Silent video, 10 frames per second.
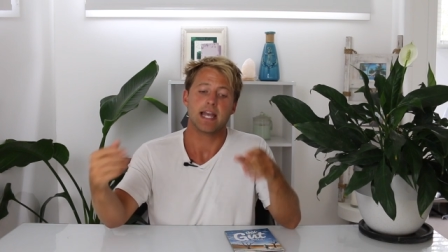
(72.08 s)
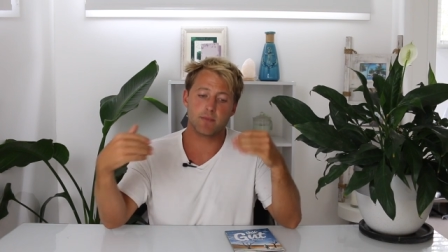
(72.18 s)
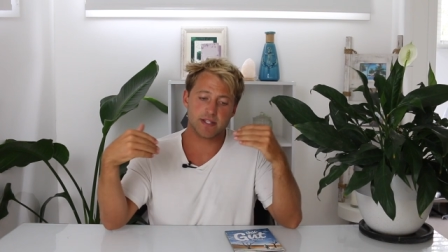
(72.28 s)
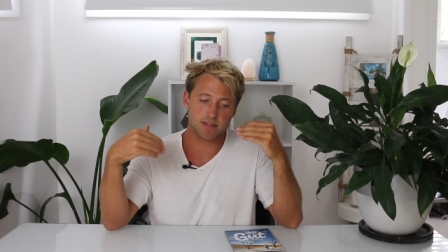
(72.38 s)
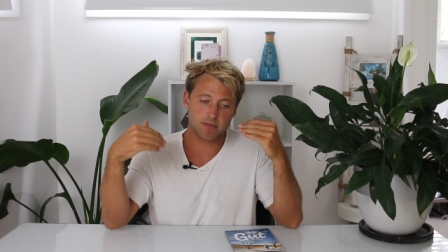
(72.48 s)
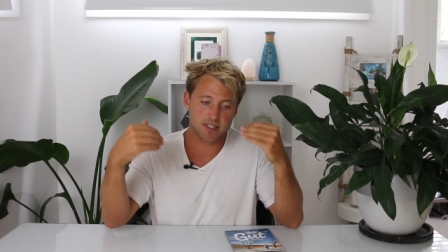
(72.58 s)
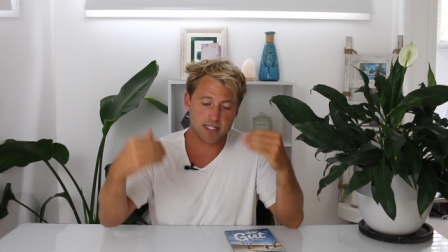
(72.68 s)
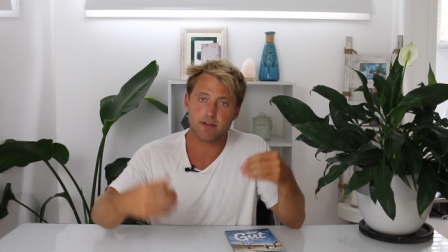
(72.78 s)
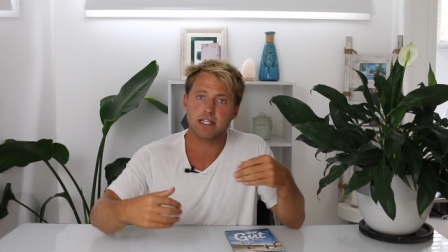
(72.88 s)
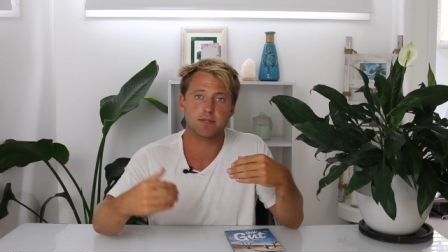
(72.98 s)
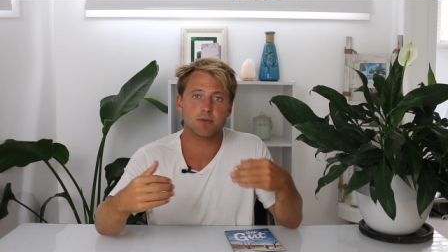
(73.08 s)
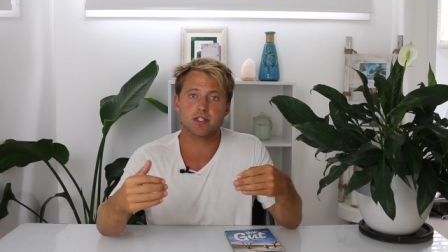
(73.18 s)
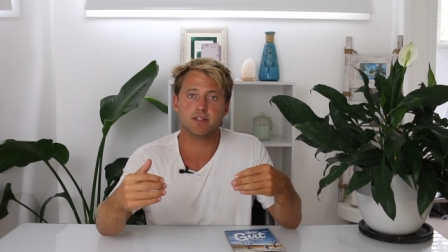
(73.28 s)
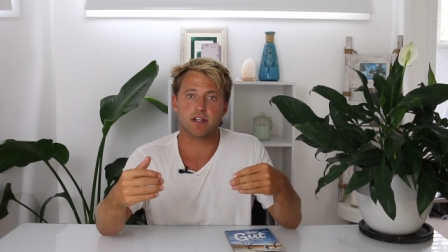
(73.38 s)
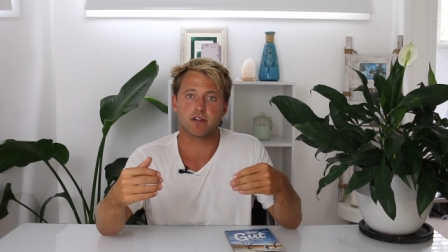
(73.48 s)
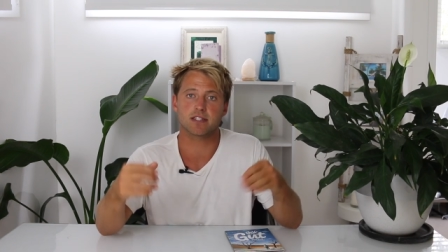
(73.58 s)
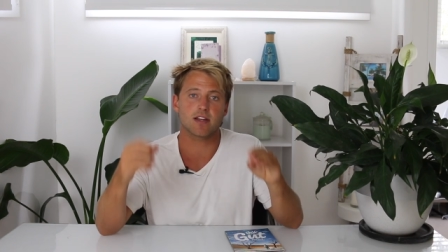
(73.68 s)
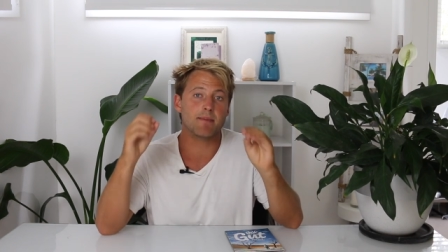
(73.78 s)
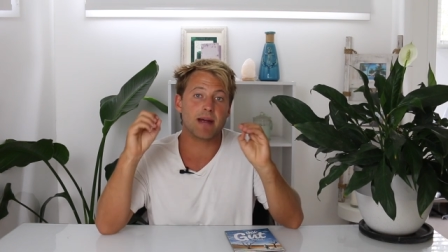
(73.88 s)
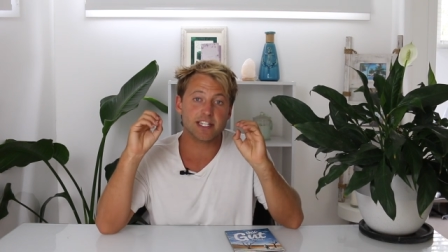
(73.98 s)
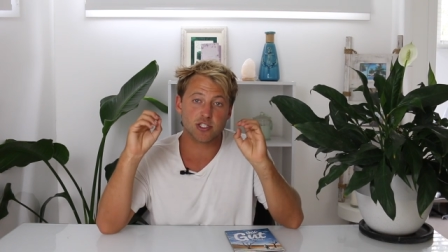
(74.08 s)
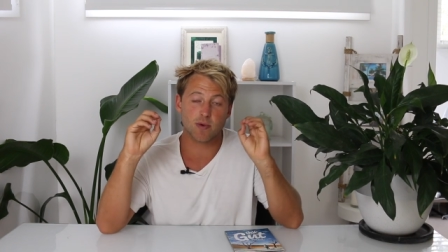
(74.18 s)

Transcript: And with some serious perseverance, I managed